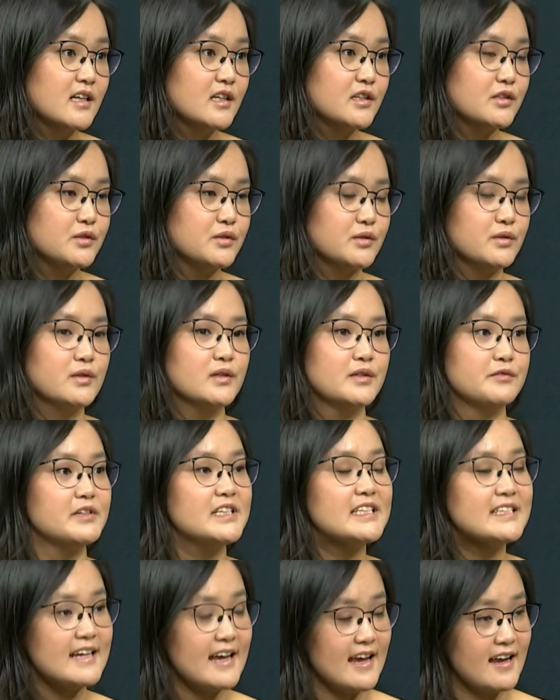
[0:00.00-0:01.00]
to
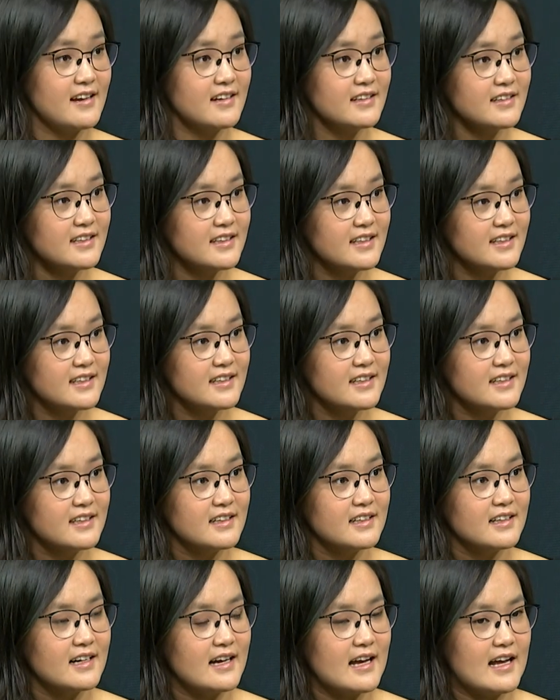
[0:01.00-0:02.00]
retain
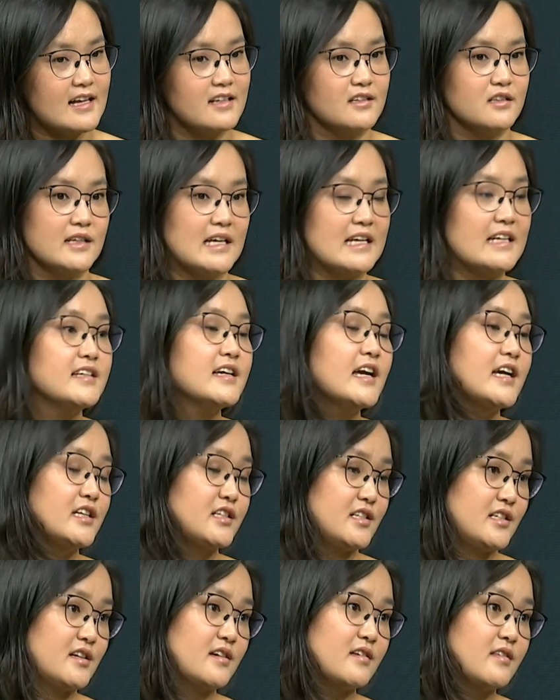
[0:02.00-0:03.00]
and
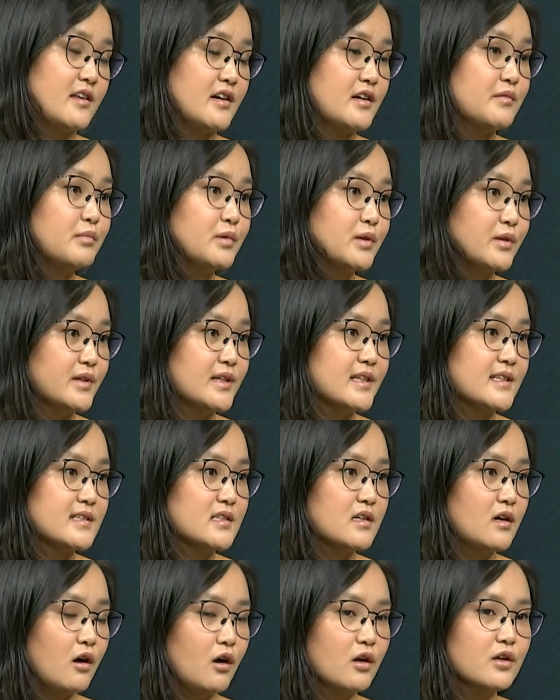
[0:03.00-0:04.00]
engage their employees.
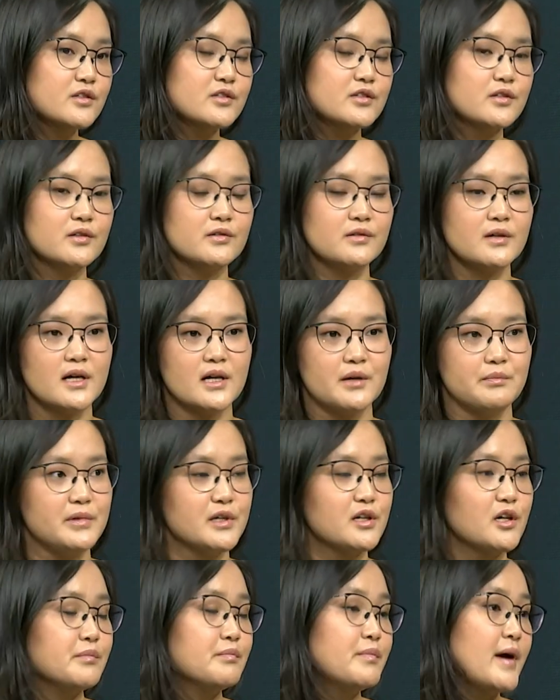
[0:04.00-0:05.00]
Also be
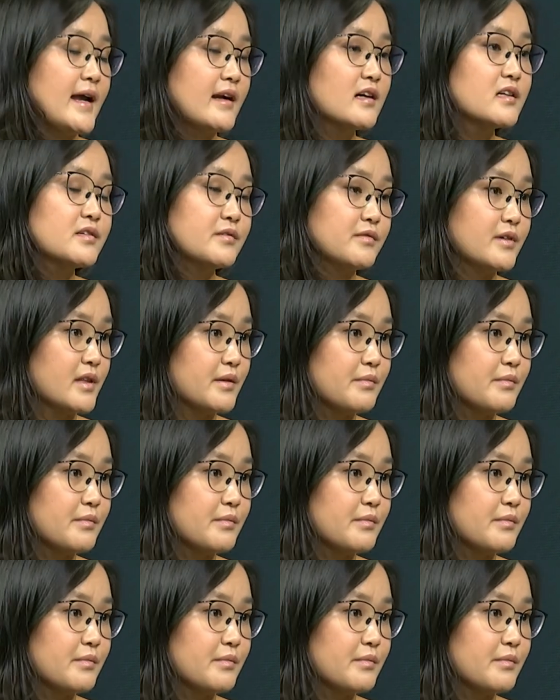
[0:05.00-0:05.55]
competitive in the